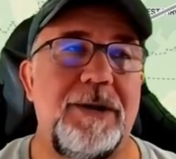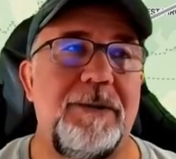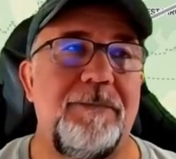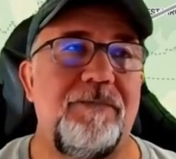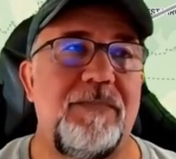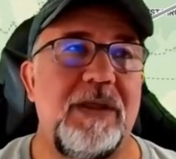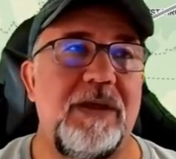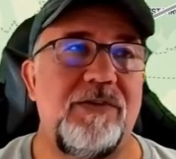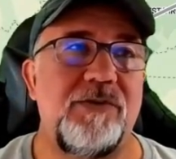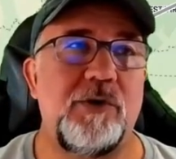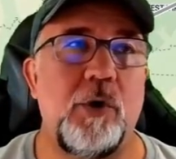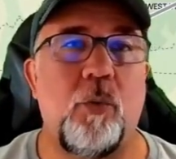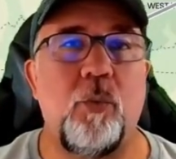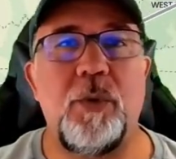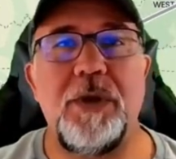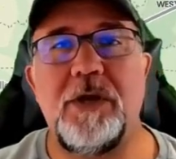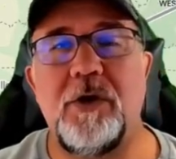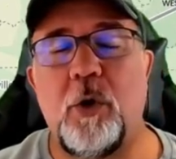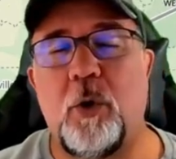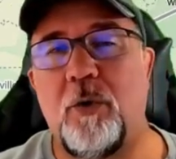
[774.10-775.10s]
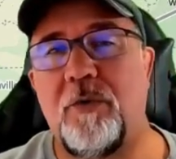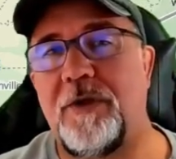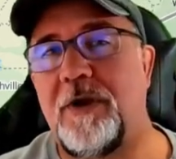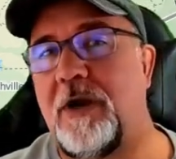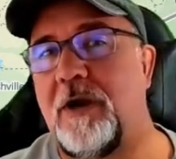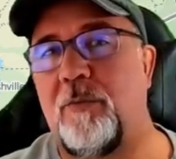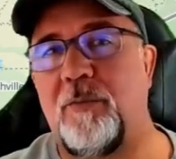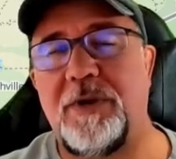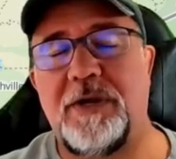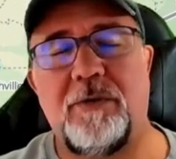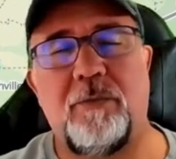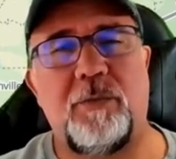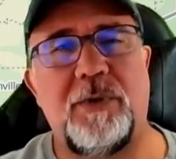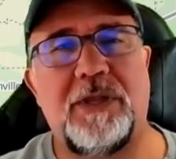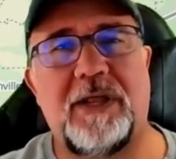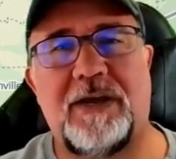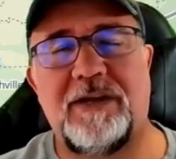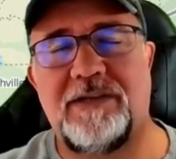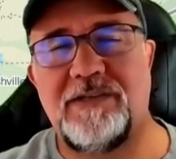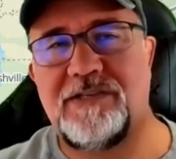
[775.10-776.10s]
So we go there, and we
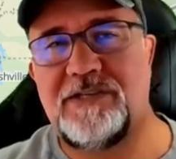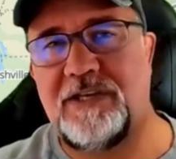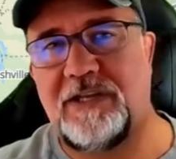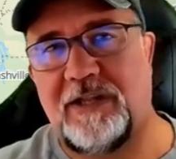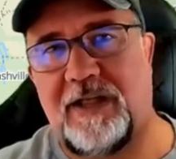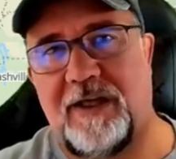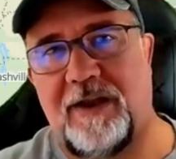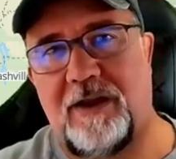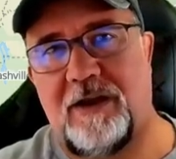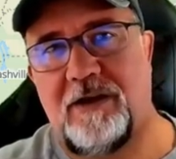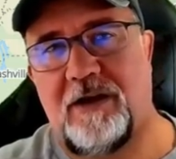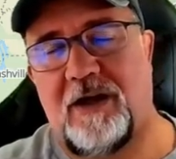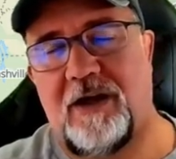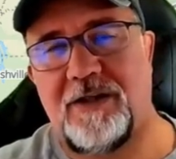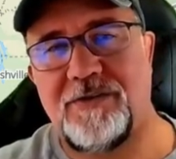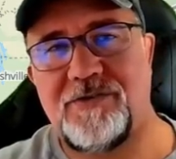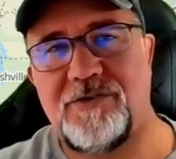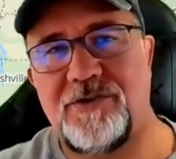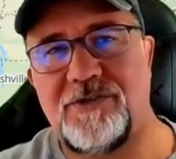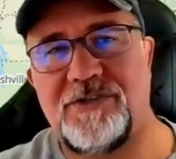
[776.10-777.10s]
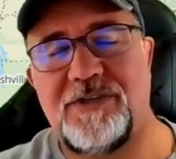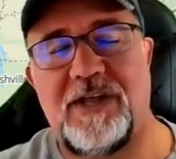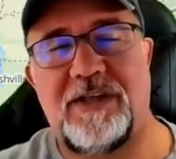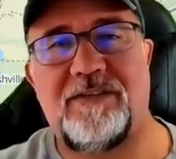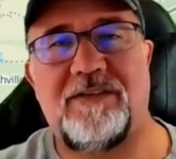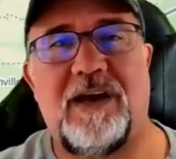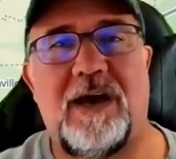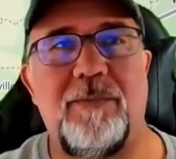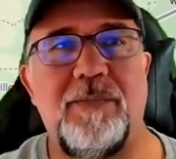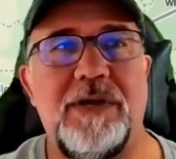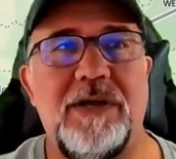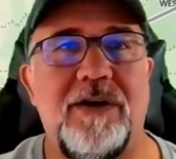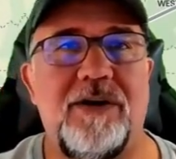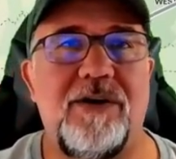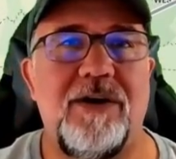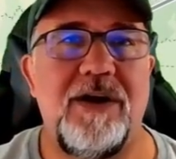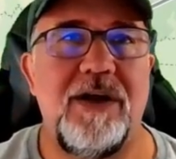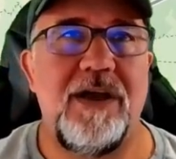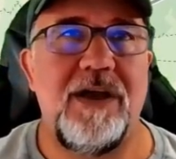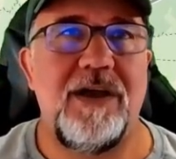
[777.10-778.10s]
like to see a lot of concerts that time of year.
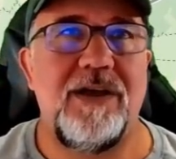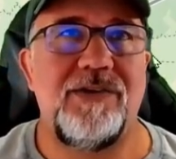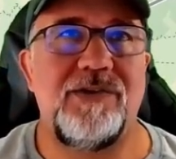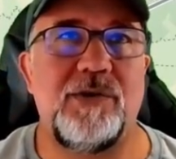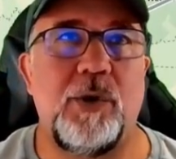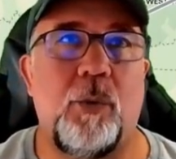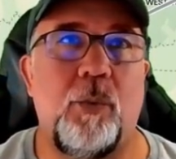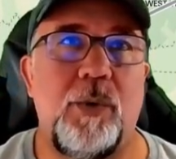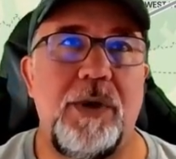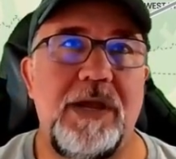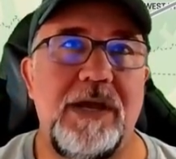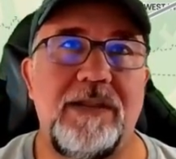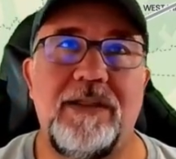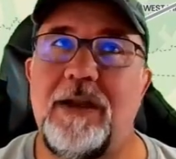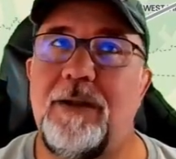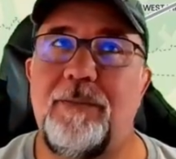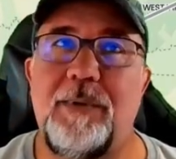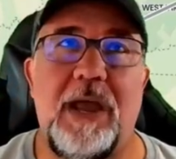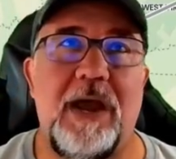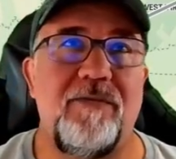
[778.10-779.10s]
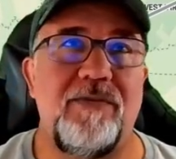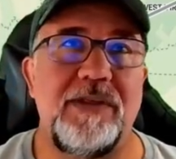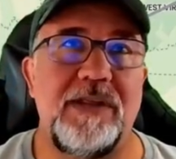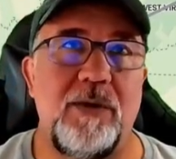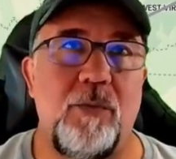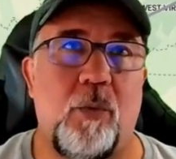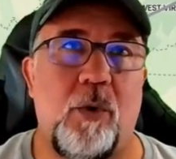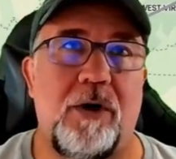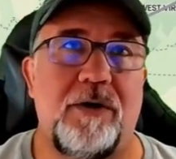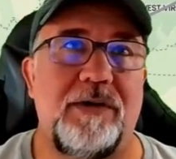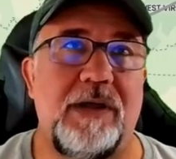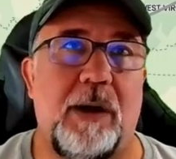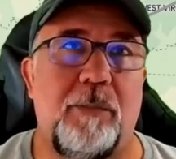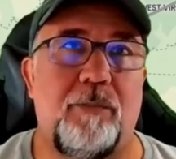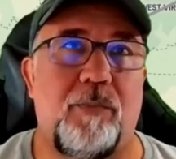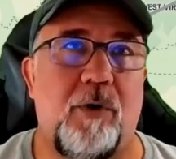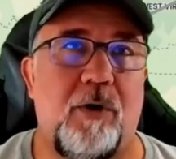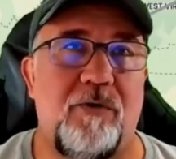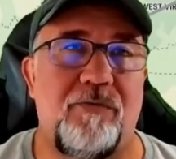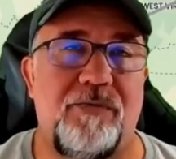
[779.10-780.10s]
So we ended up, everything worked out
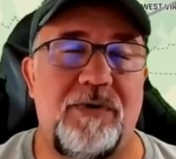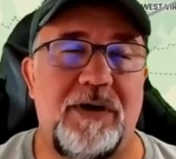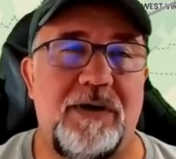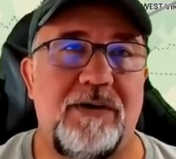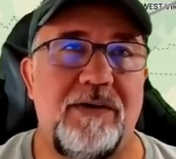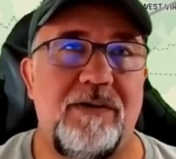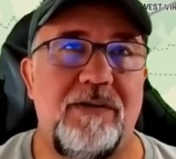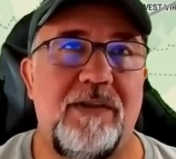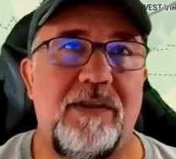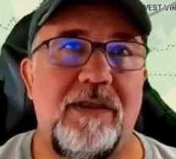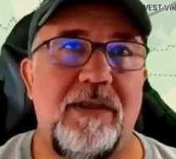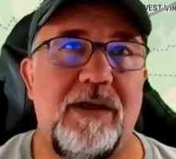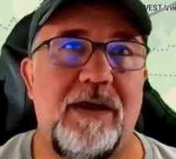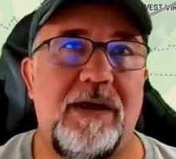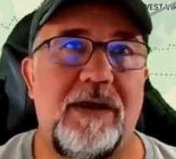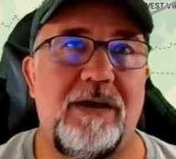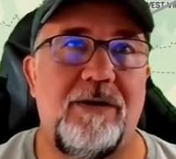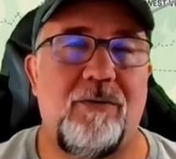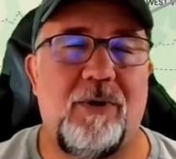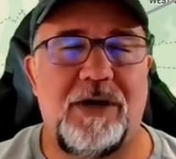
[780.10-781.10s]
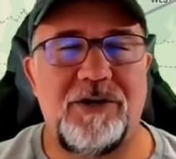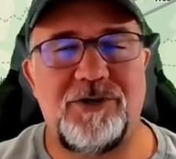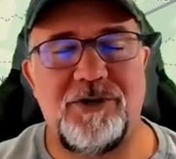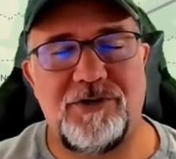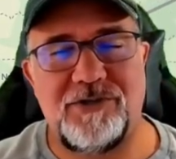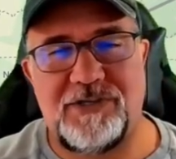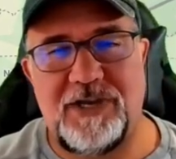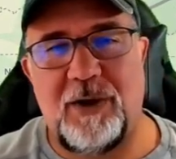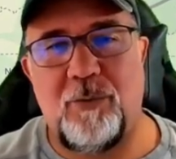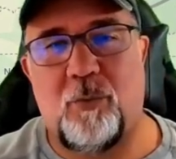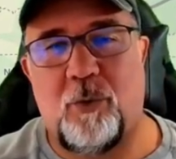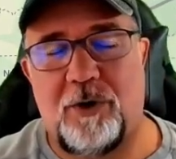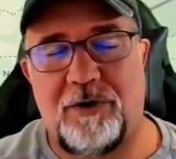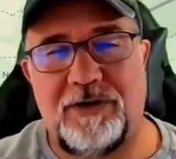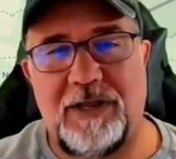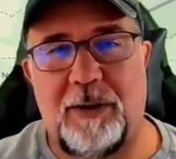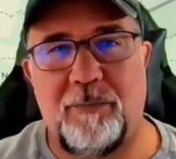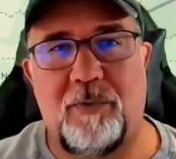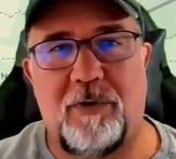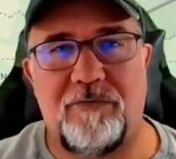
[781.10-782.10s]
perfect. Well, I shouldn't say it worked
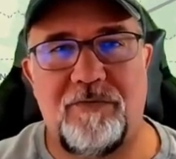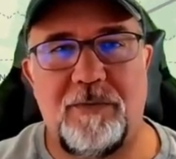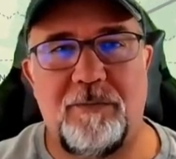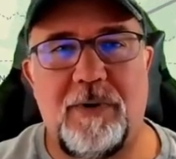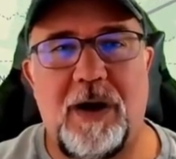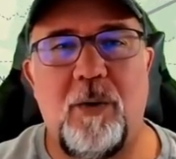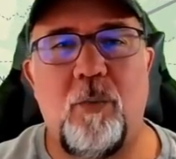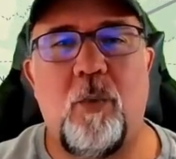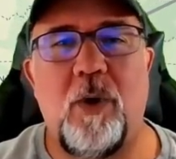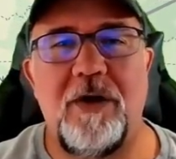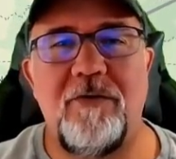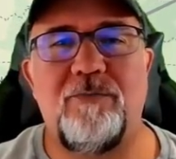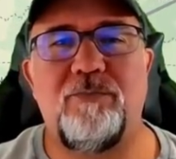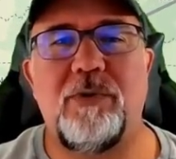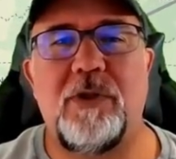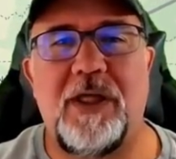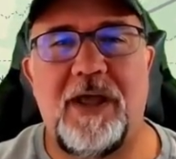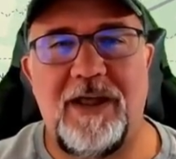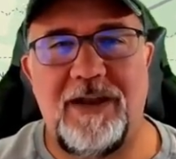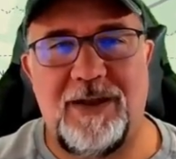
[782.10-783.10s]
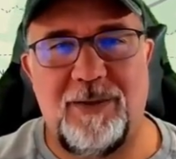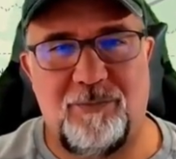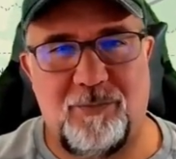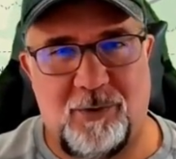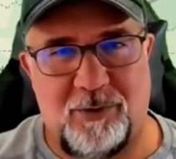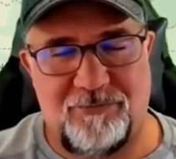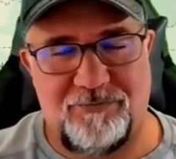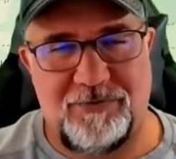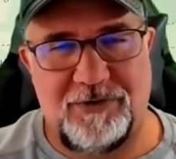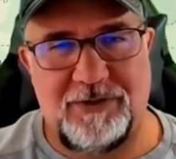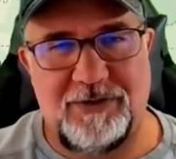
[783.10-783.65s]
out perfect. My wife planned it perfectly.